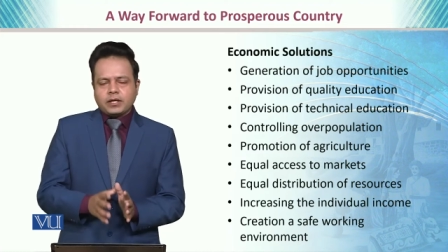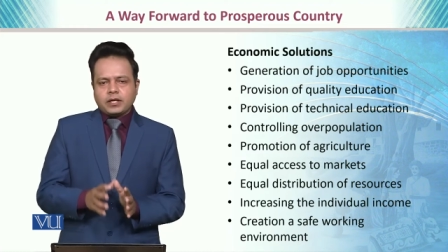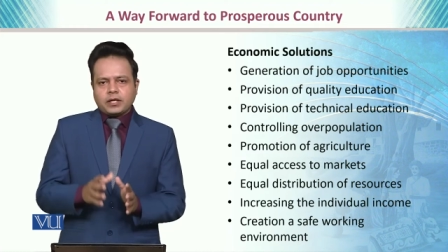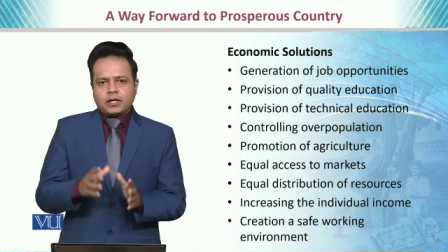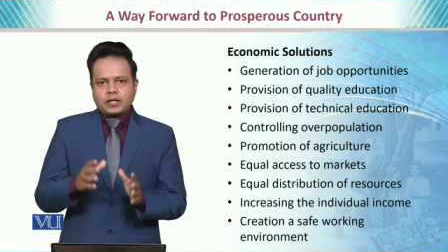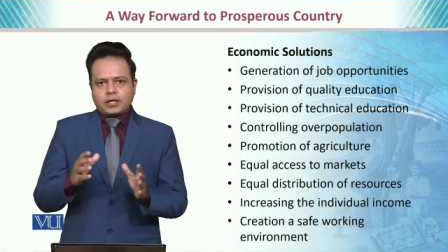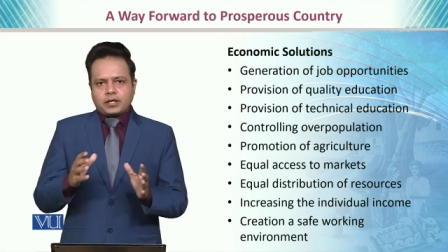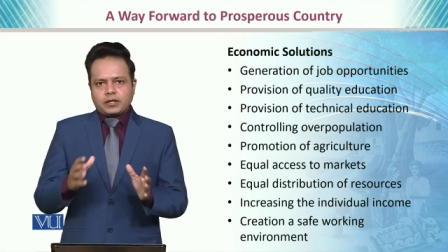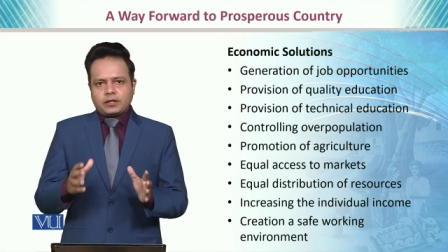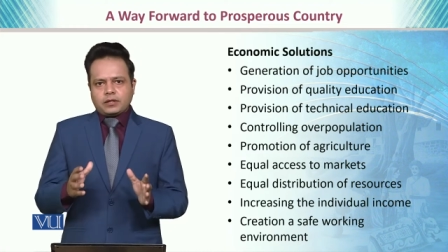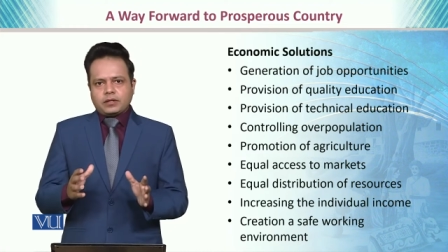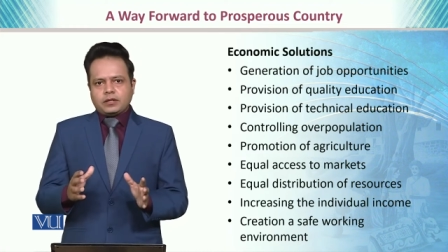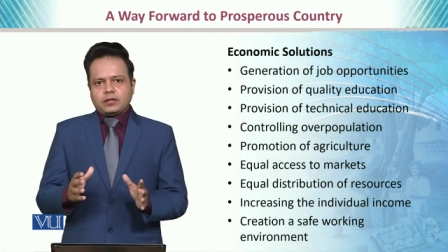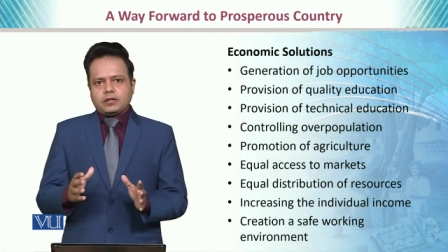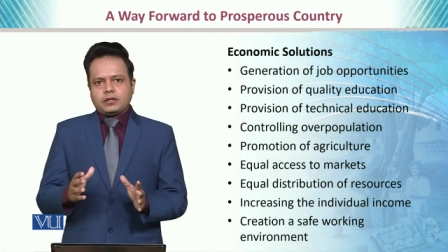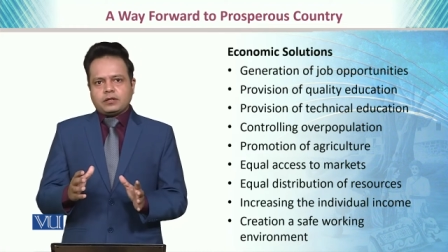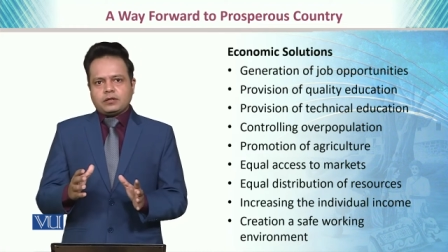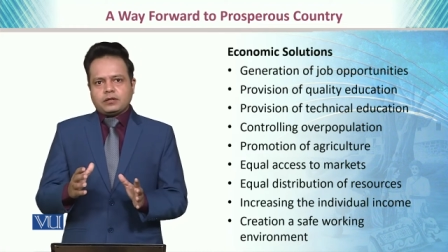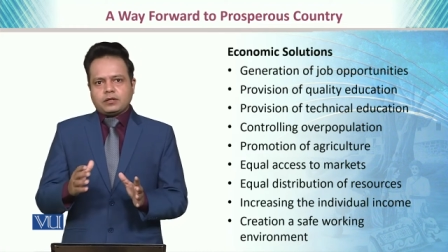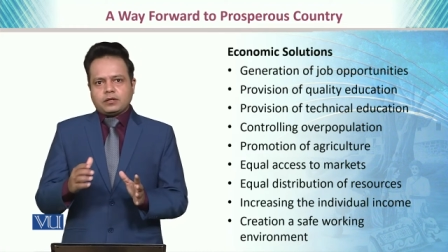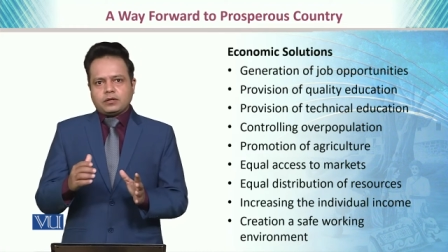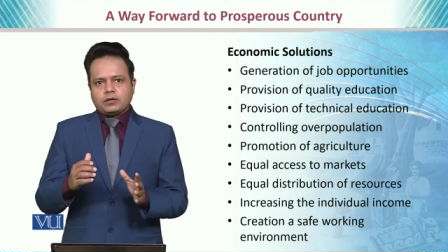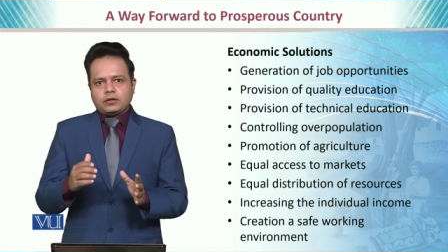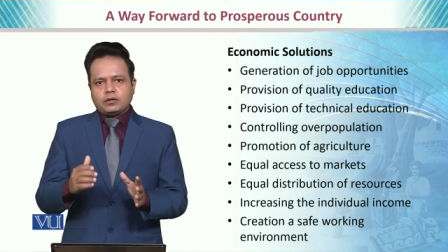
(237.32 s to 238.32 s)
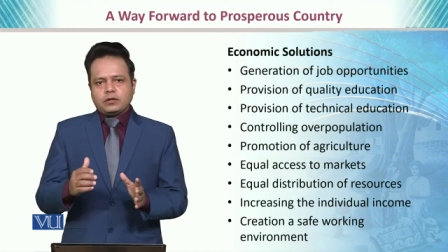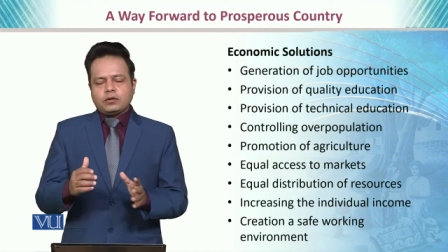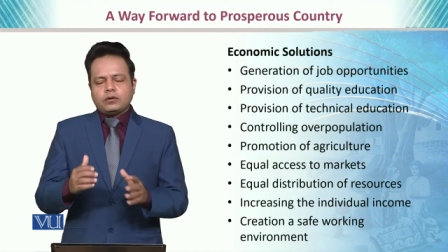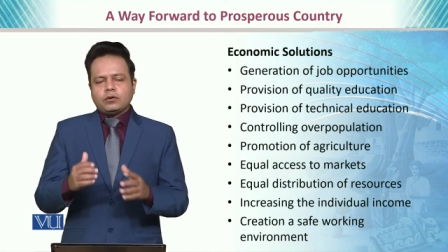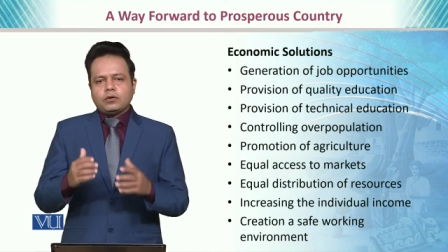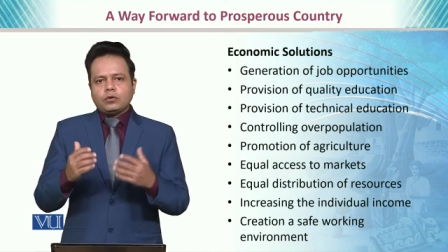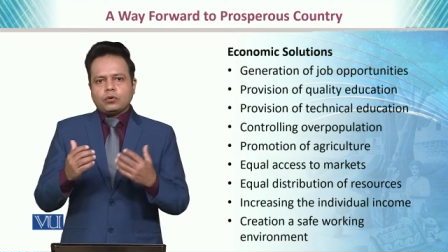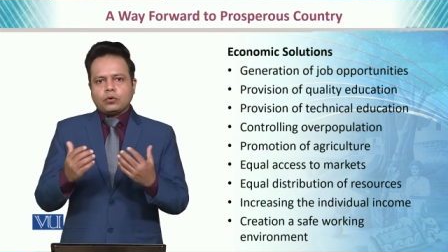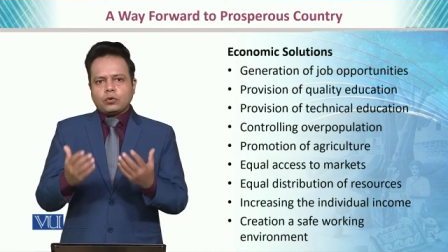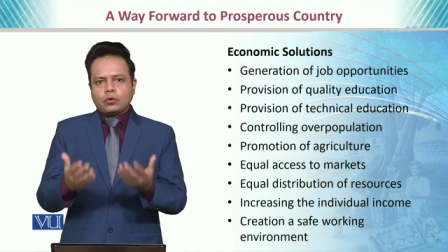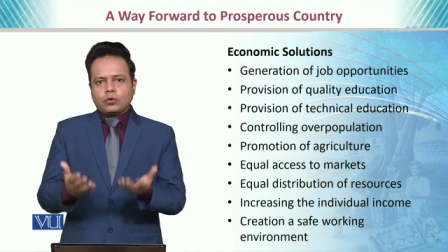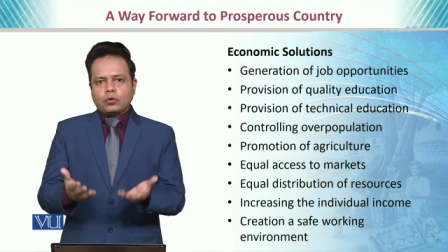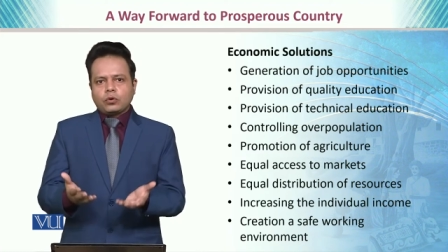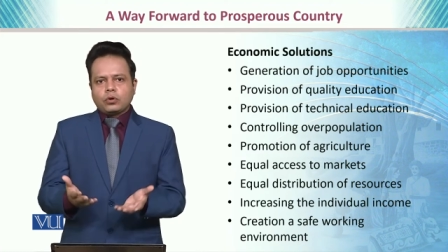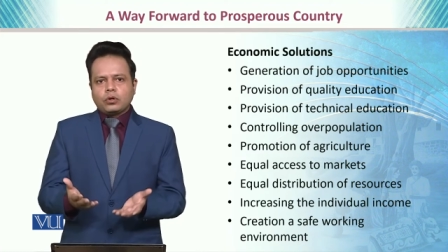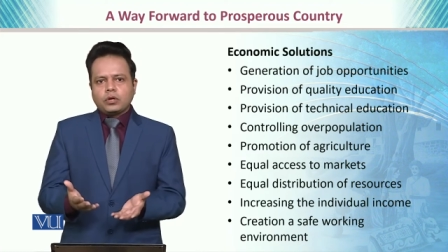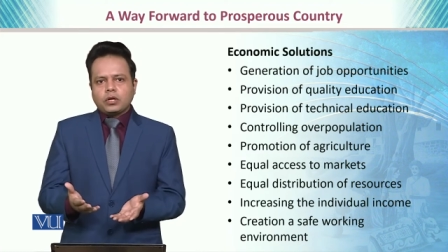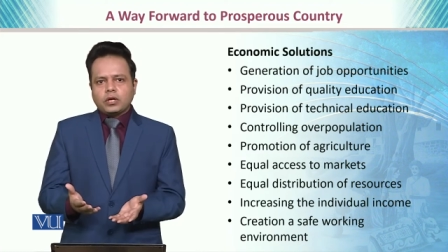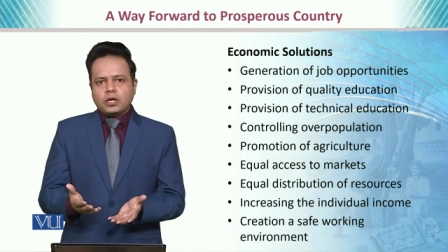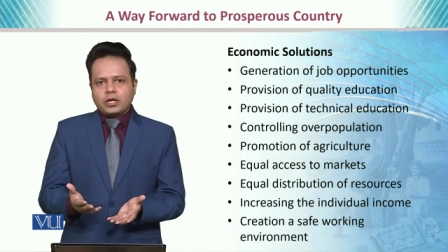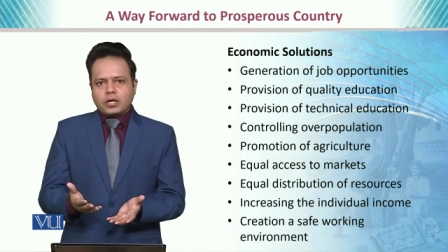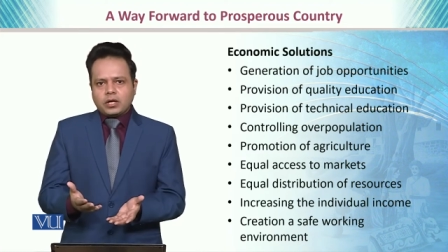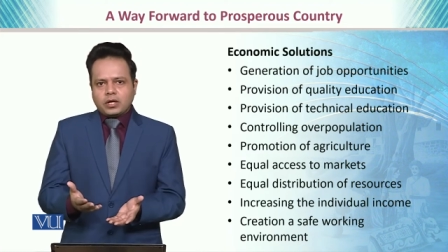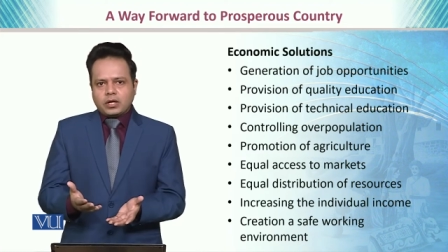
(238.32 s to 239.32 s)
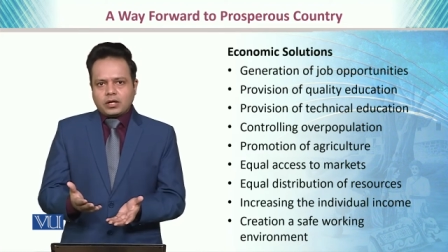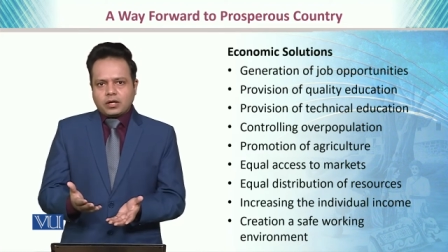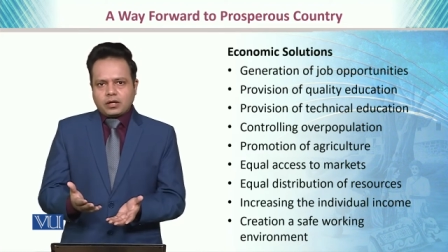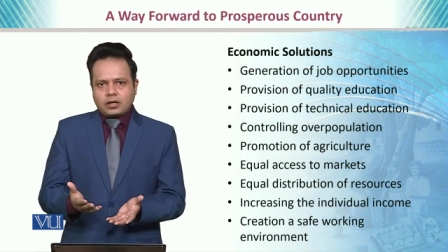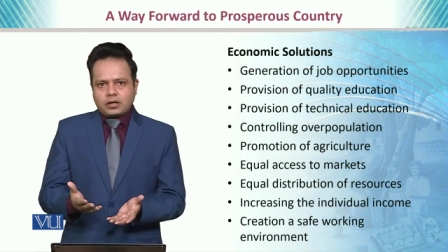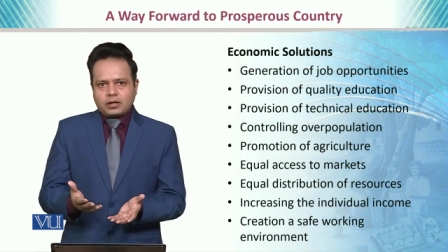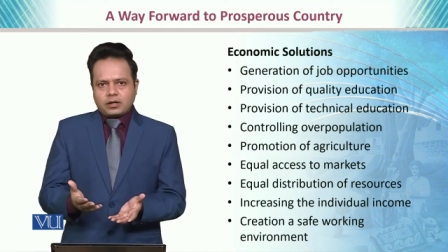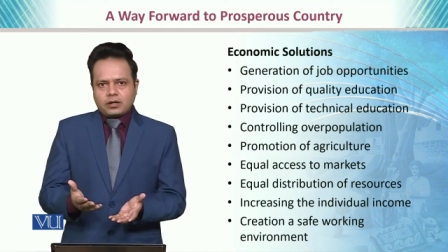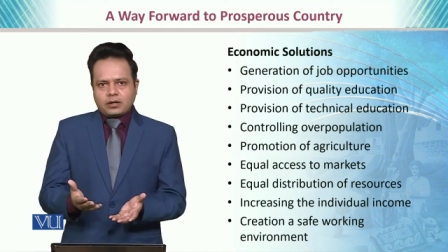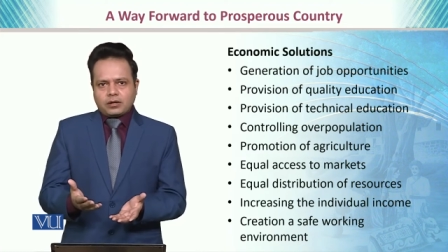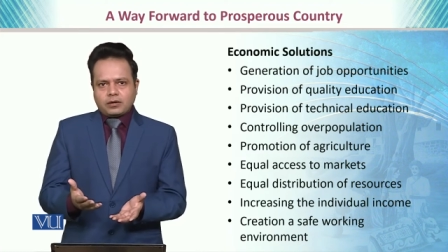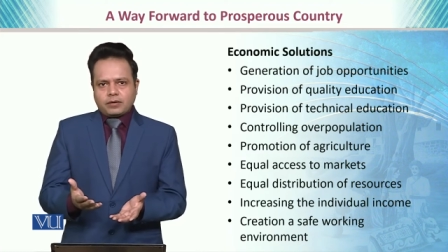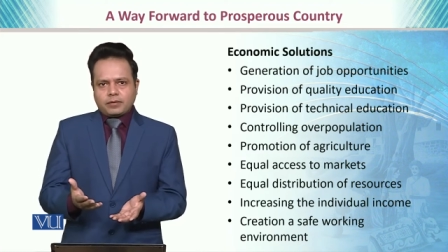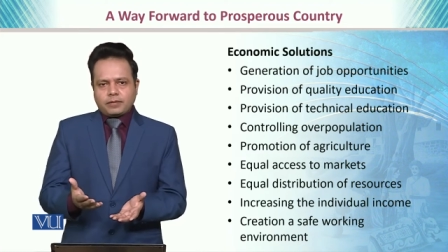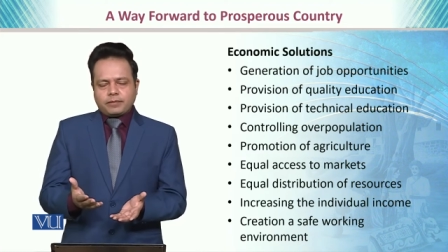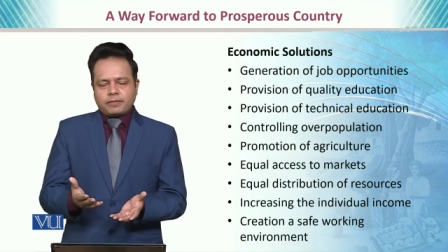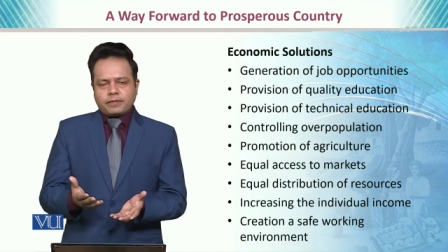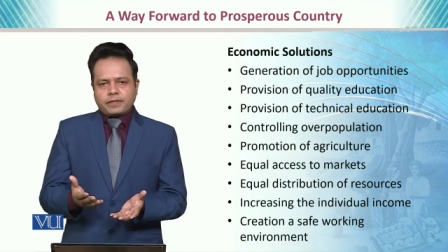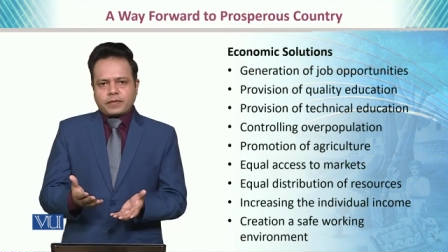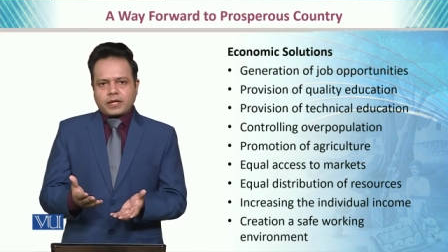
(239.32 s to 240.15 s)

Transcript: in the whole uh,